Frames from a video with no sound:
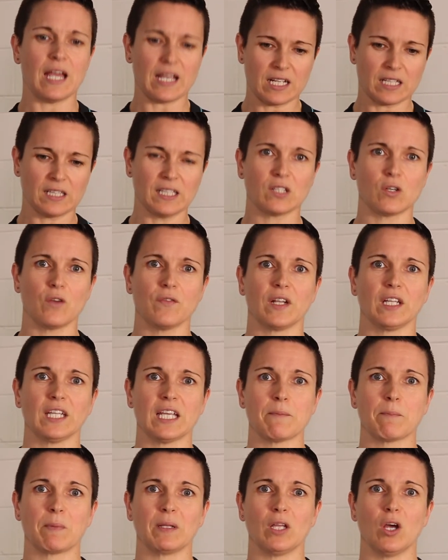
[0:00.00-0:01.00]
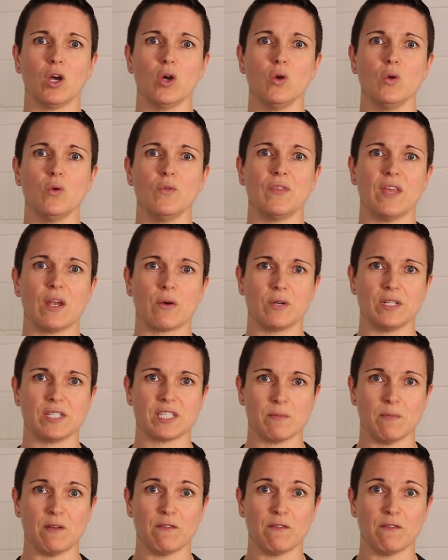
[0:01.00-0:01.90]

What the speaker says: Click on the link below. There is some